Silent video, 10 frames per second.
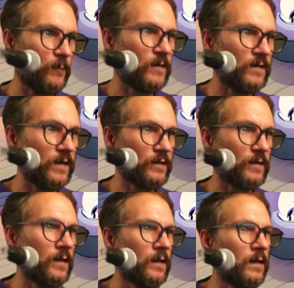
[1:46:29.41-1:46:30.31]
the
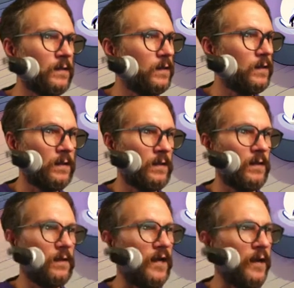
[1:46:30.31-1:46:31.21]
conductor.
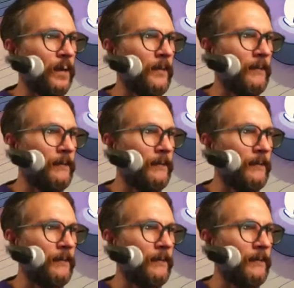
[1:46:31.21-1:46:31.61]
Um,